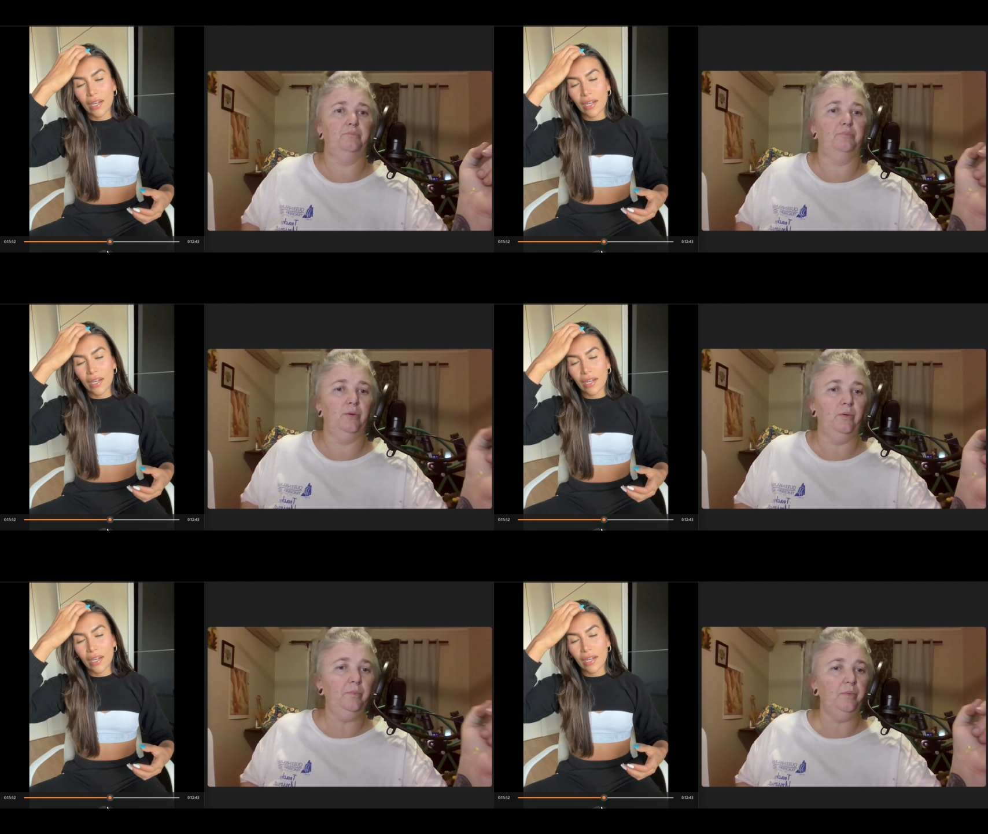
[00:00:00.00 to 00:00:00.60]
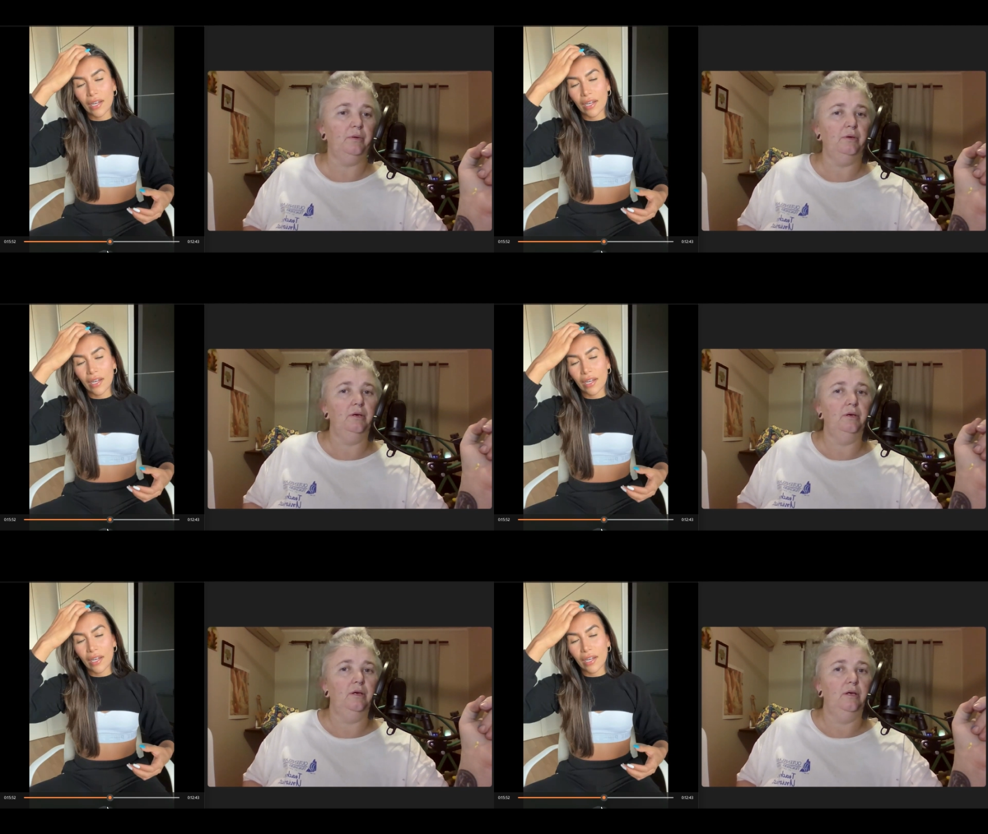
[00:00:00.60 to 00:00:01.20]
Speaker 1: need to poop
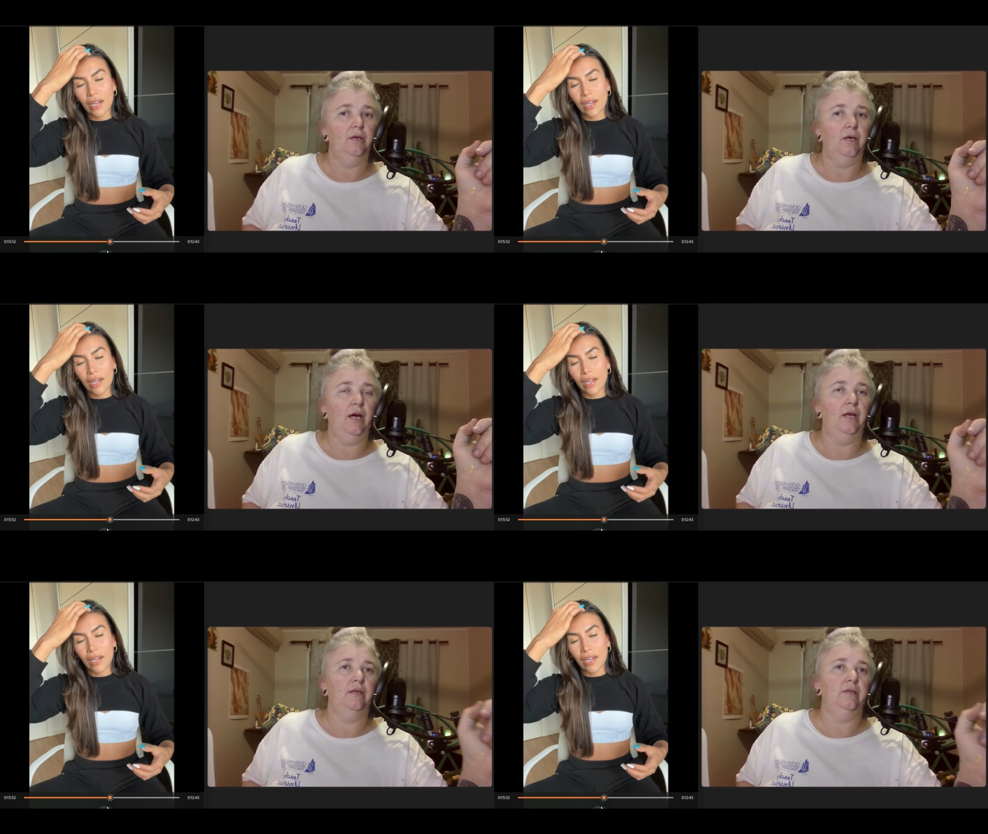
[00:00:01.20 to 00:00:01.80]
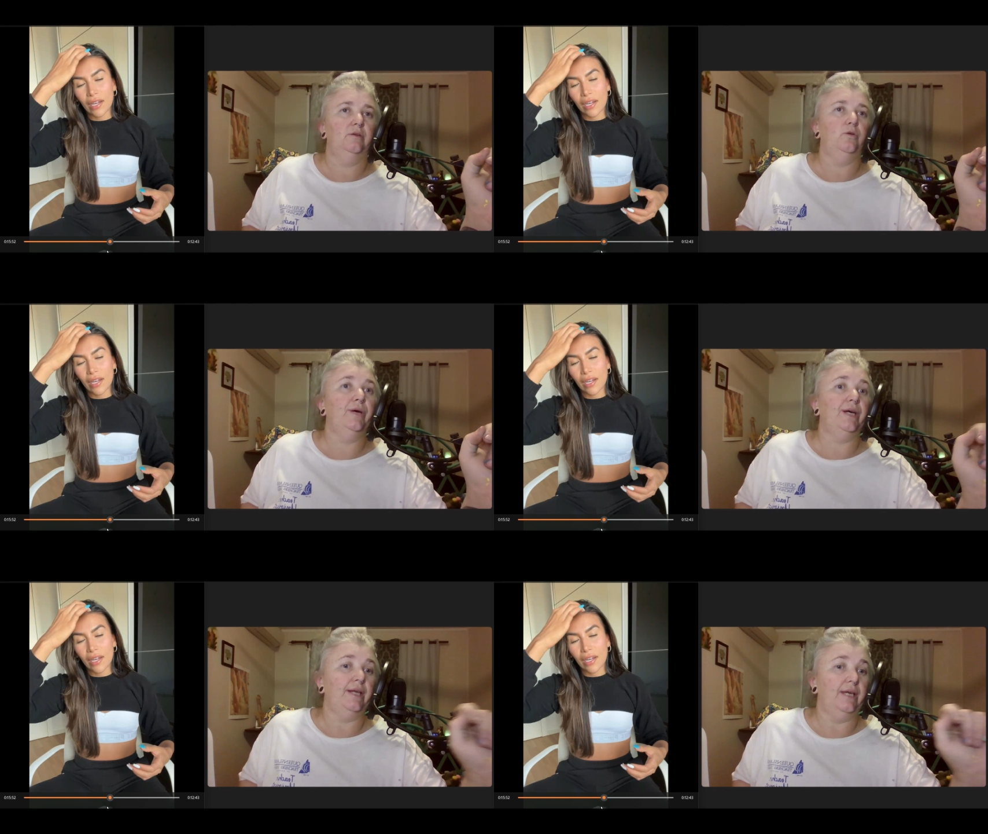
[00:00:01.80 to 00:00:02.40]
and
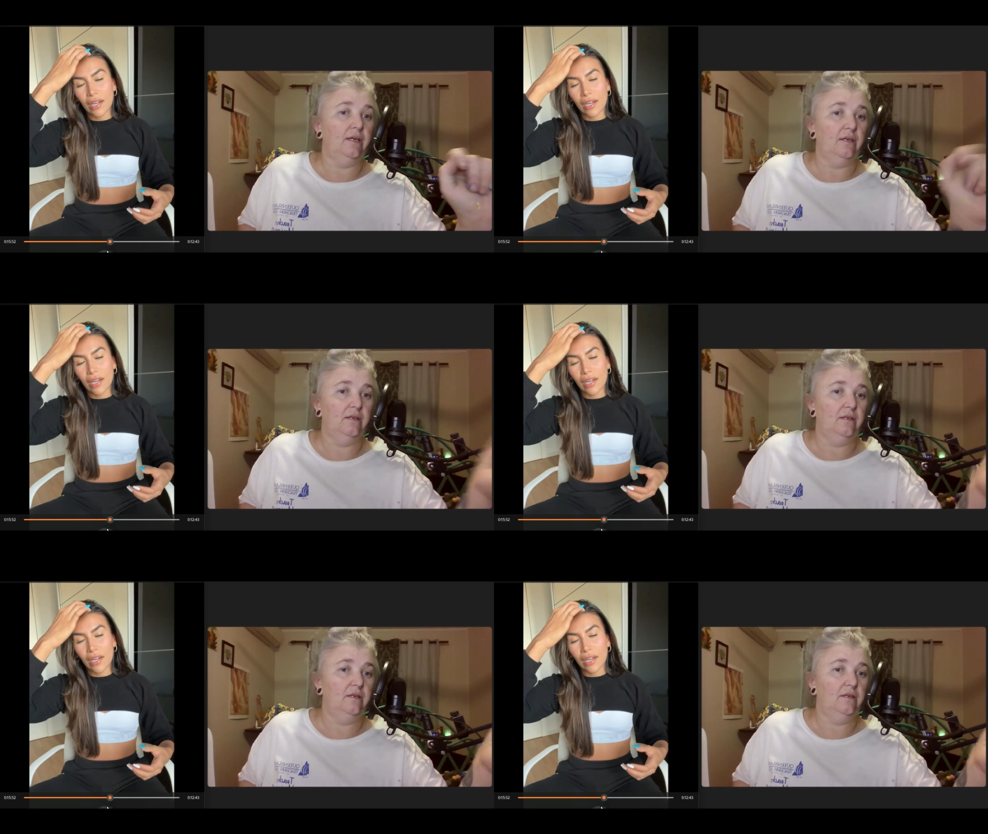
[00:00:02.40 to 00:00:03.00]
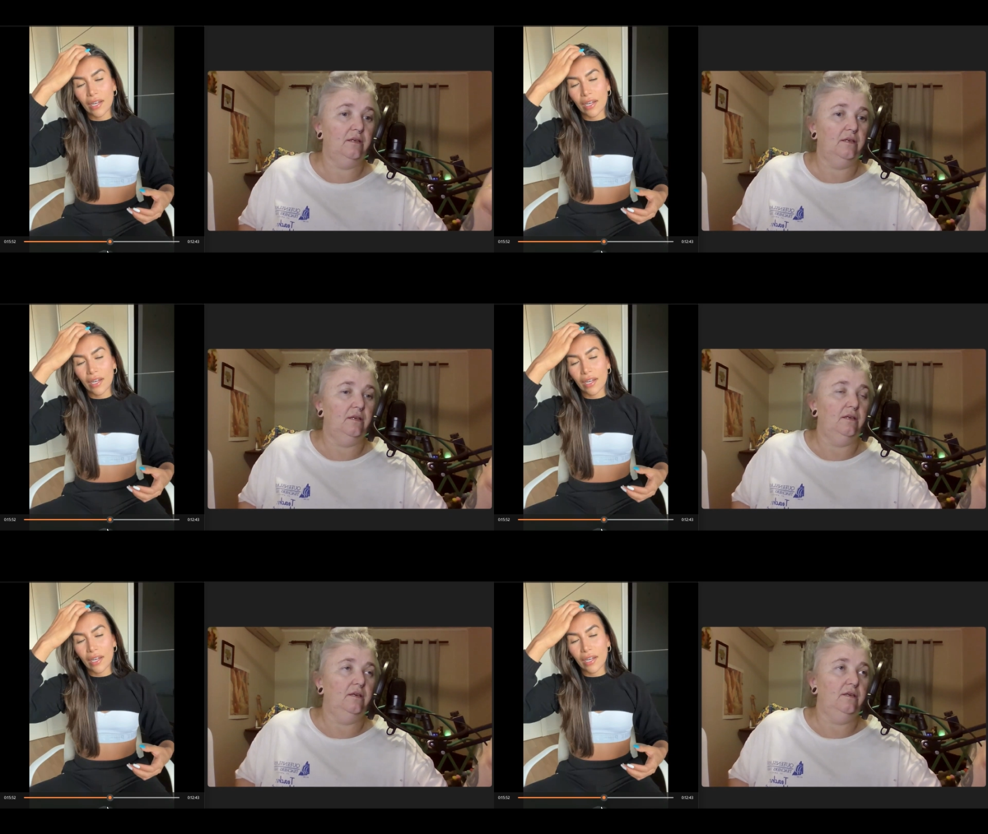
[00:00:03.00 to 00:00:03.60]
quickly
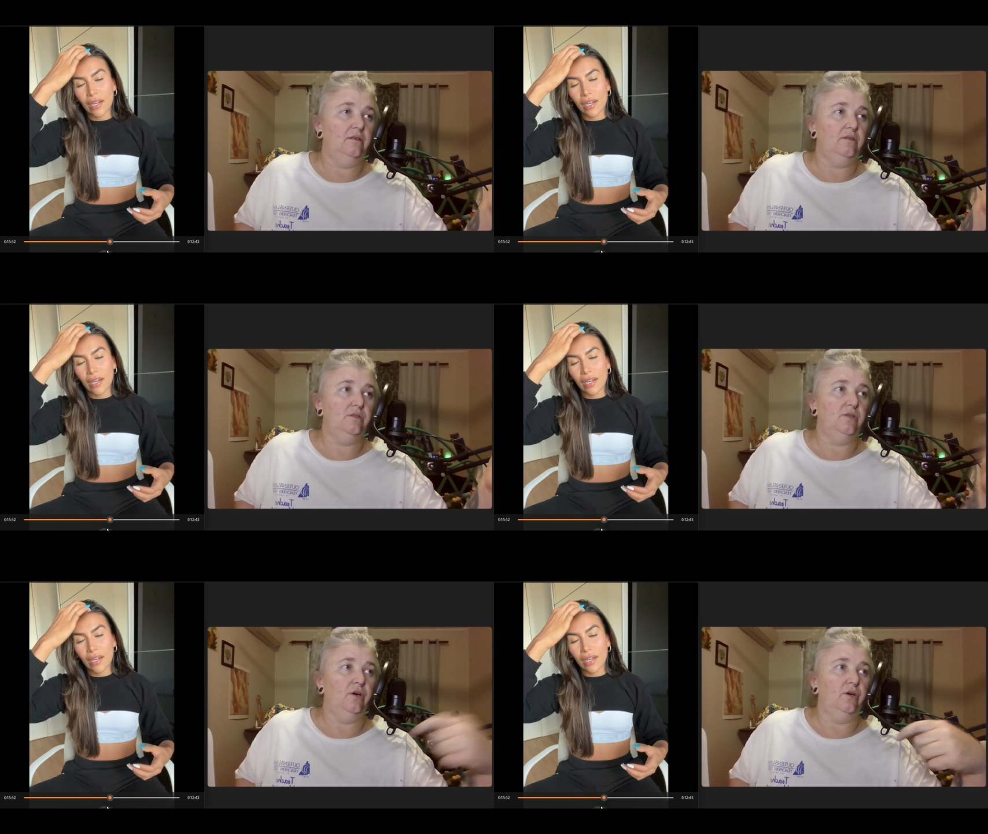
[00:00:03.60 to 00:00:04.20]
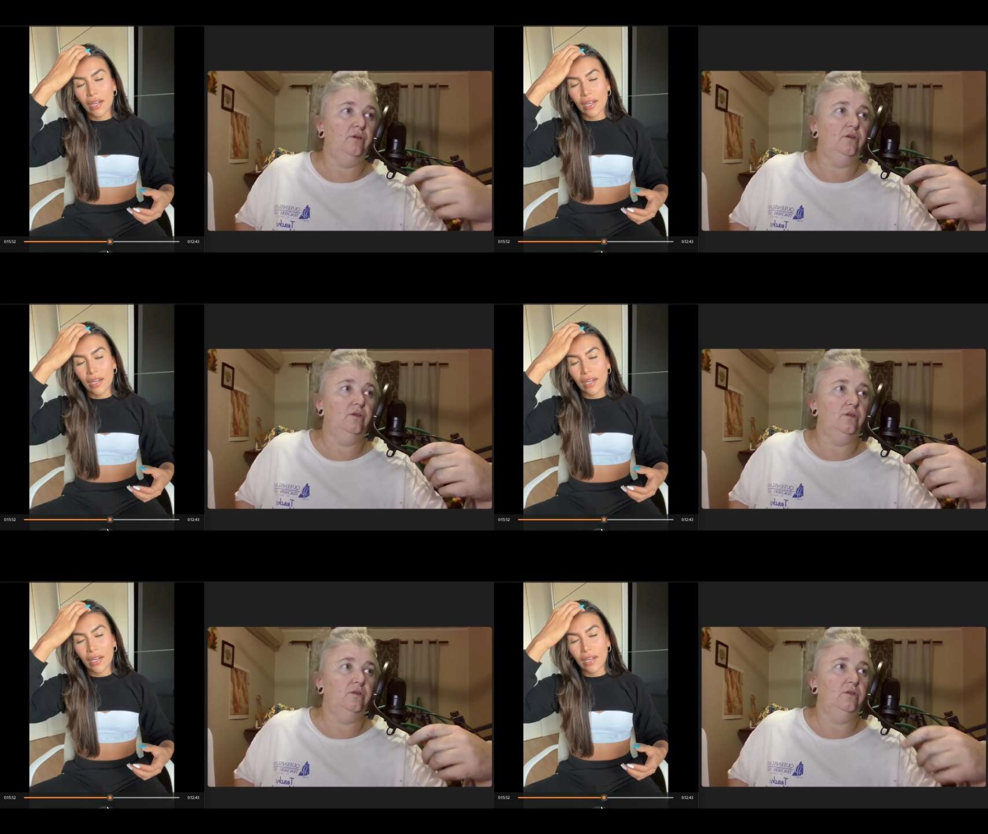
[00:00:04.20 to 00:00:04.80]
so
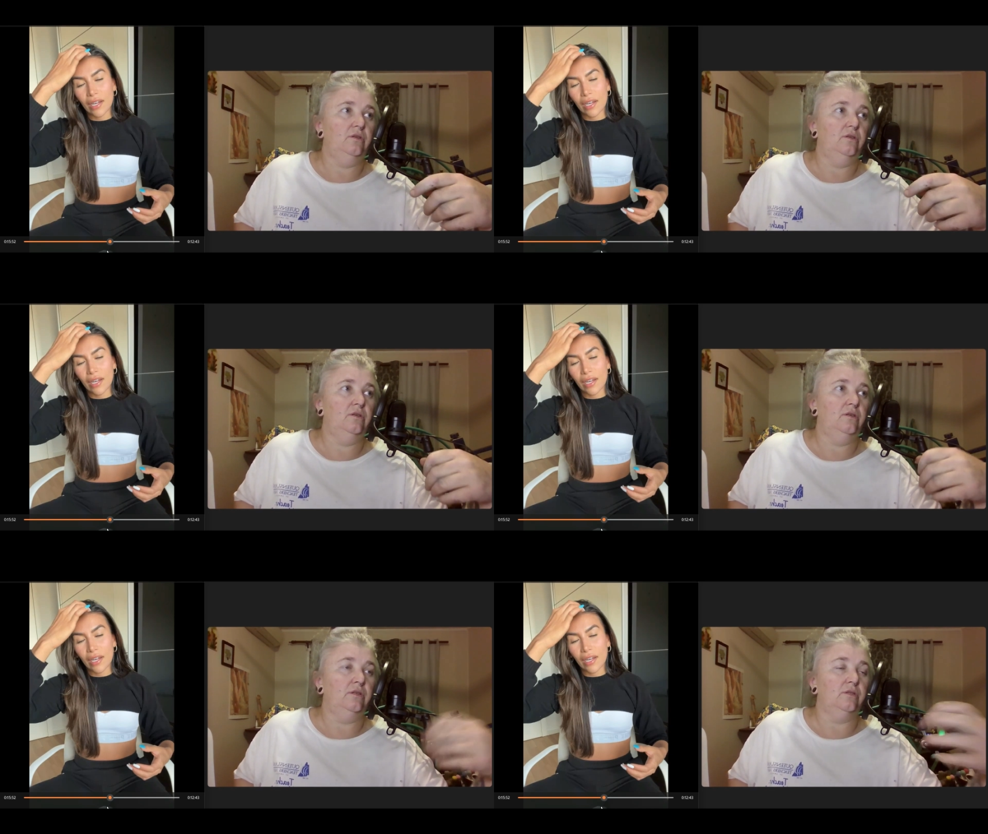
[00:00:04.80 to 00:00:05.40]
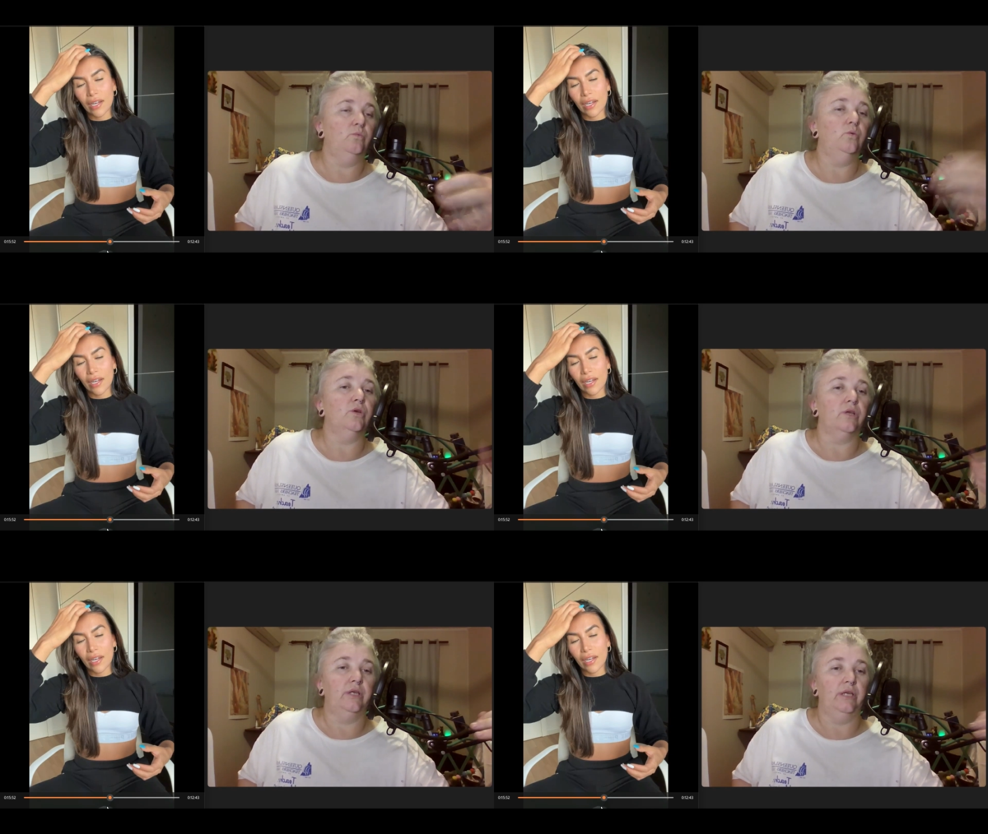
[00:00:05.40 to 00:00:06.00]
it's
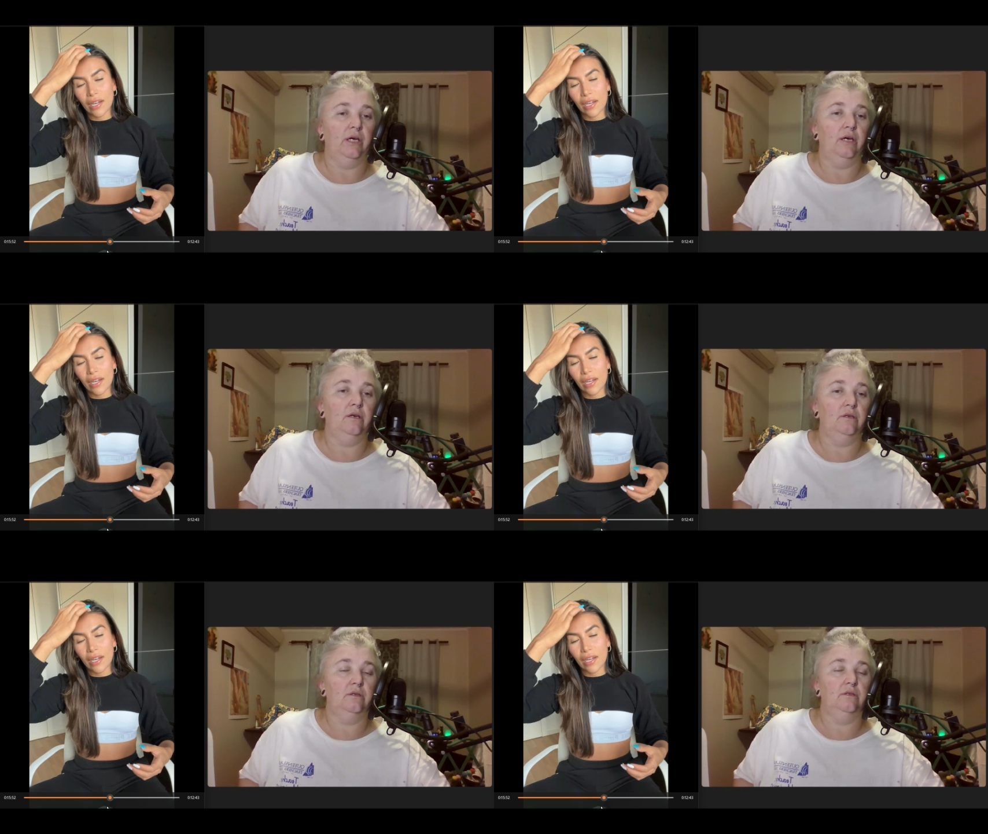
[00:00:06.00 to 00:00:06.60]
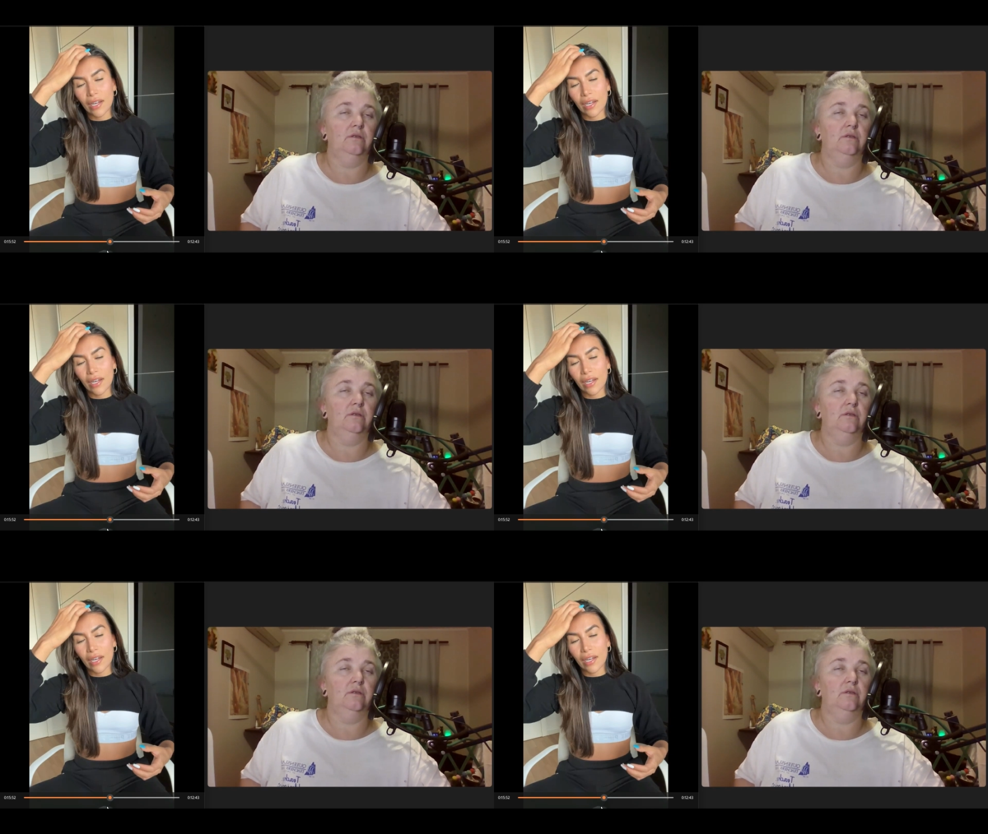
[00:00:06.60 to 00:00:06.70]
watered down